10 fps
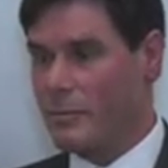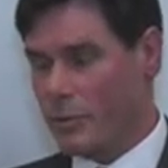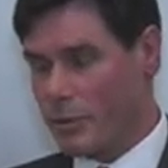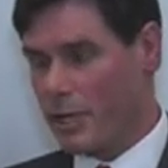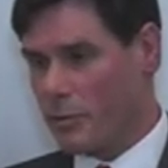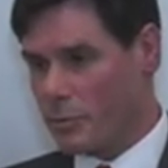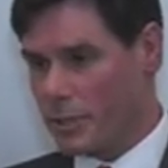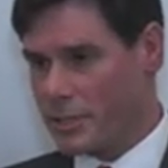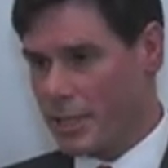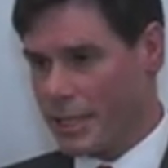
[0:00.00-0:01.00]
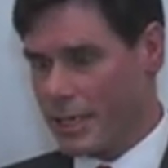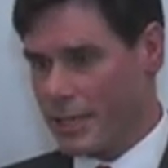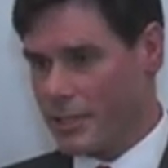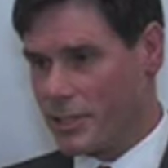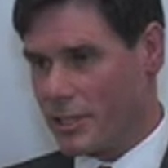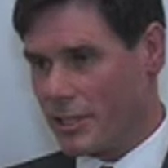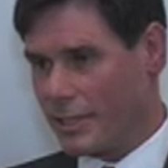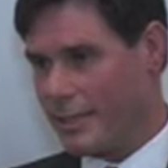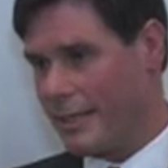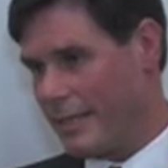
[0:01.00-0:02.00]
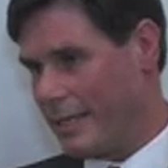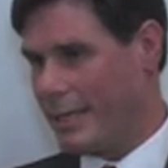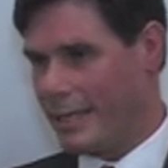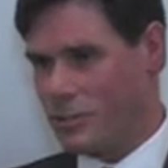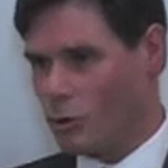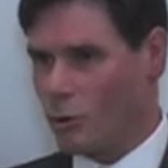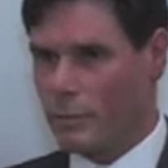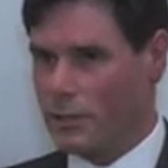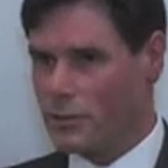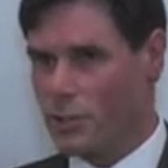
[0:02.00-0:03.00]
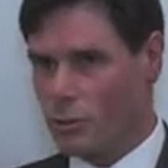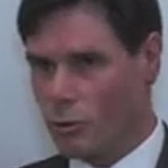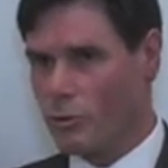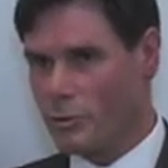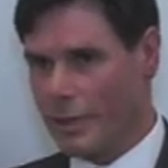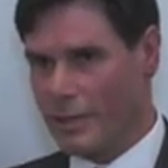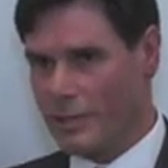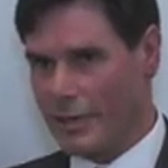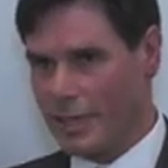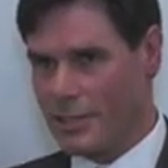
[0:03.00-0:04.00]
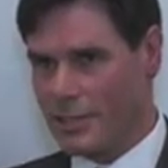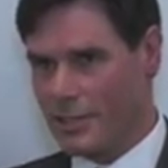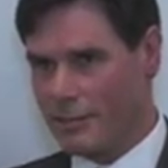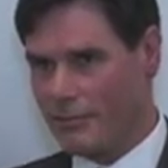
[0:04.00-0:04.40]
But we know with prostate cancer, it's almost a normal part of ageing